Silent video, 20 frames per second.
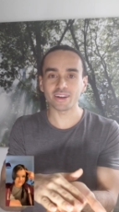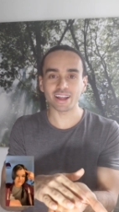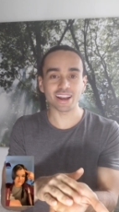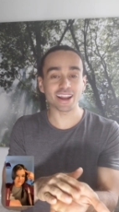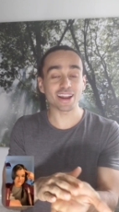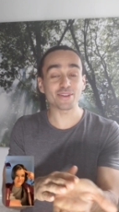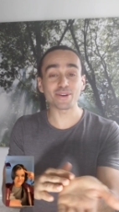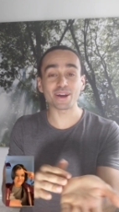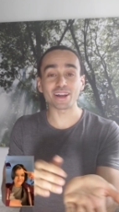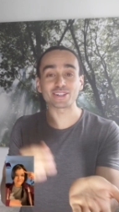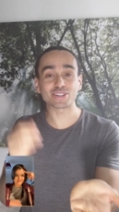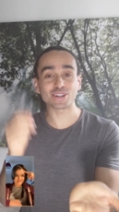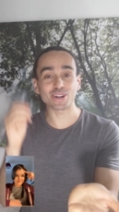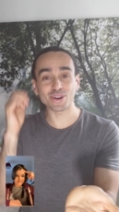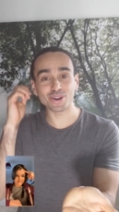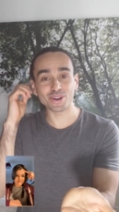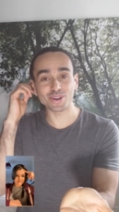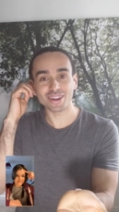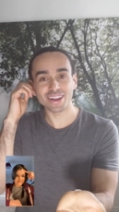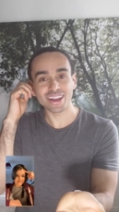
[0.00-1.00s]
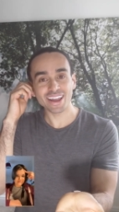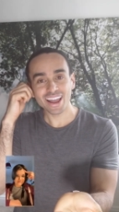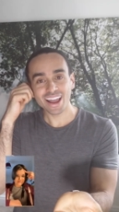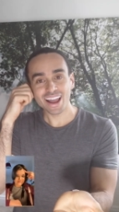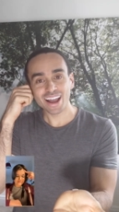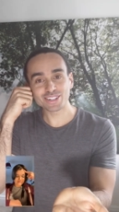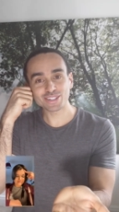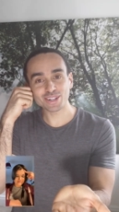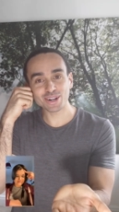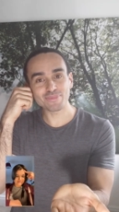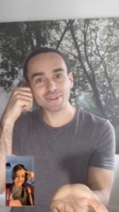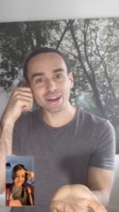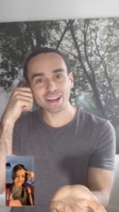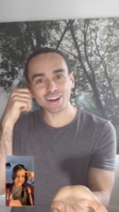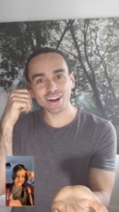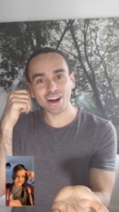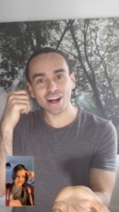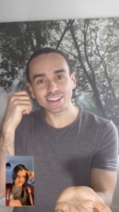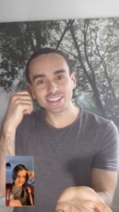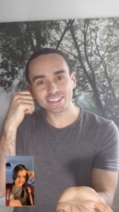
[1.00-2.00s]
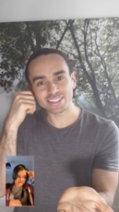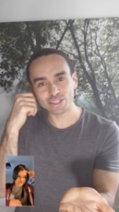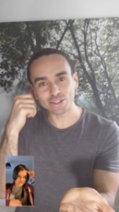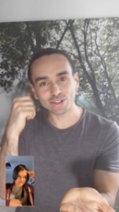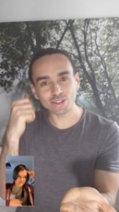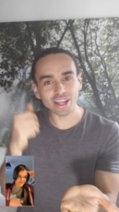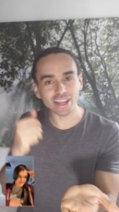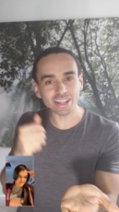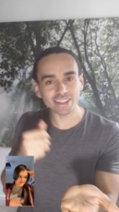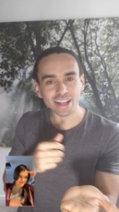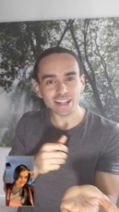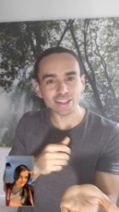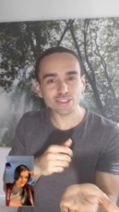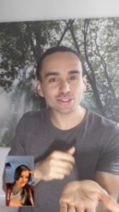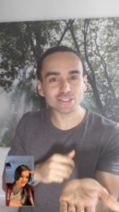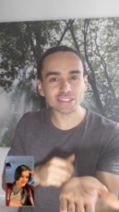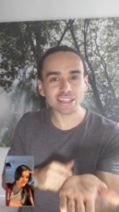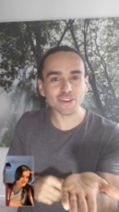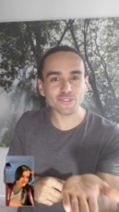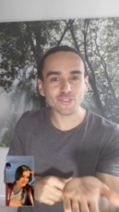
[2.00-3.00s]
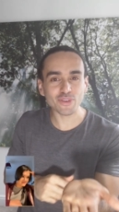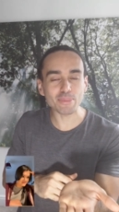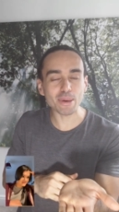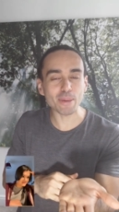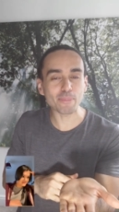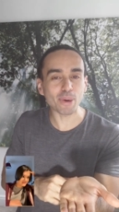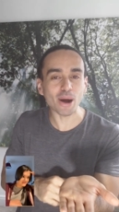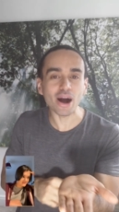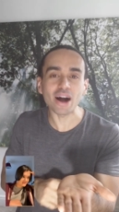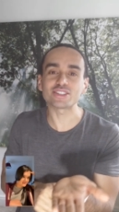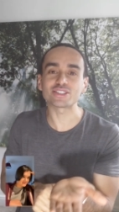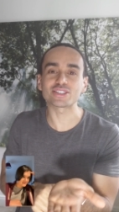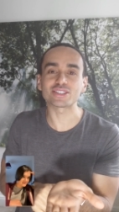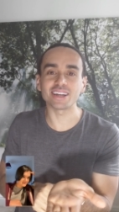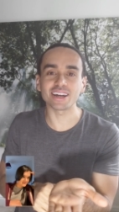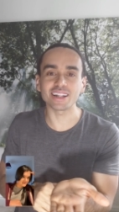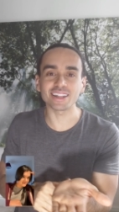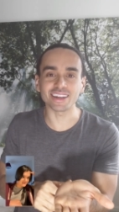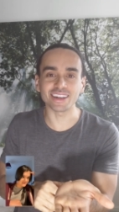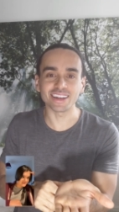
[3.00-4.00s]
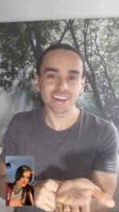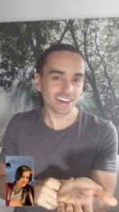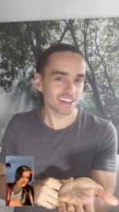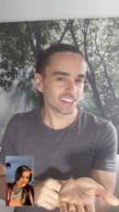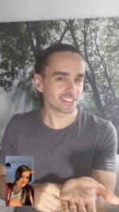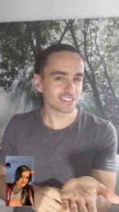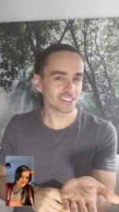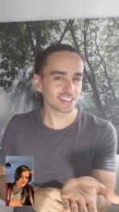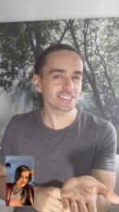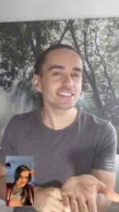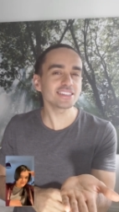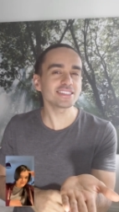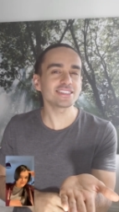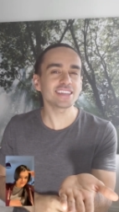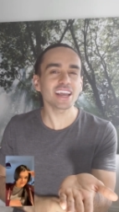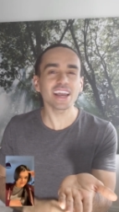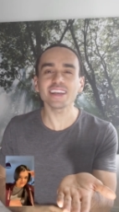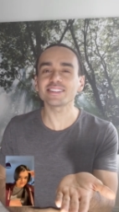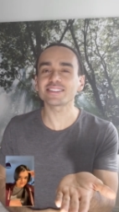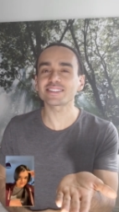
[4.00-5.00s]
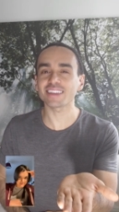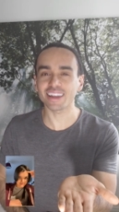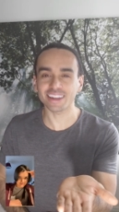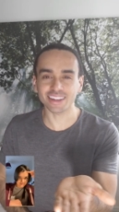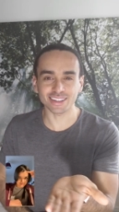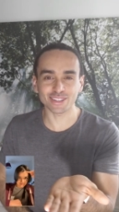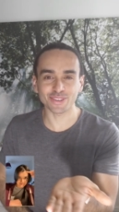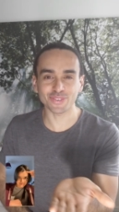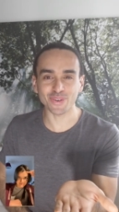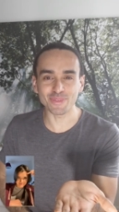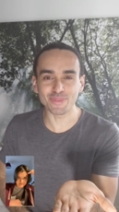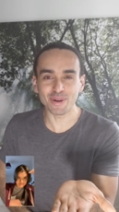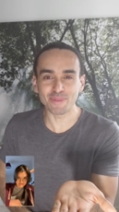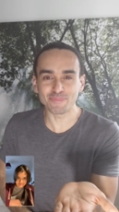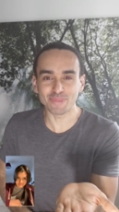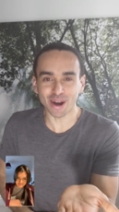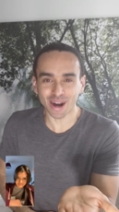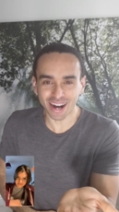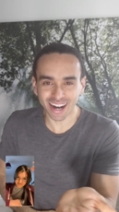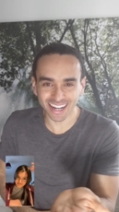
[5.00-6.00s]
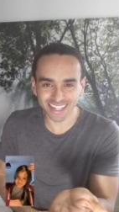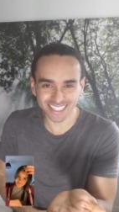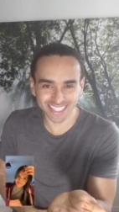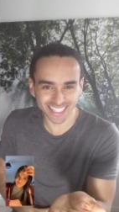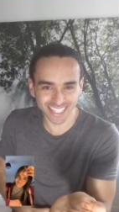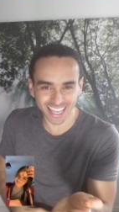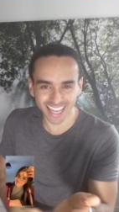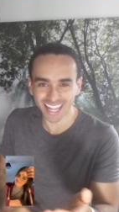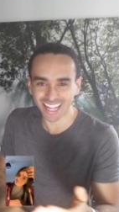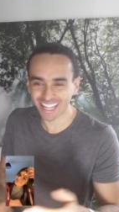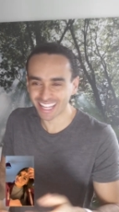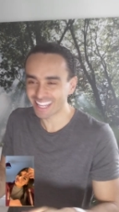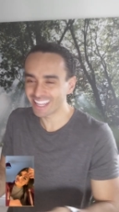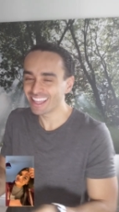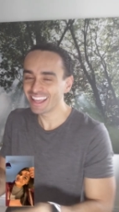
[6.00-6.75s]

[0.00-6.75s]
And anyway, I showed my colleagues. They're like, that looks like from a posh deli. Does it taste like it's from a posh deli?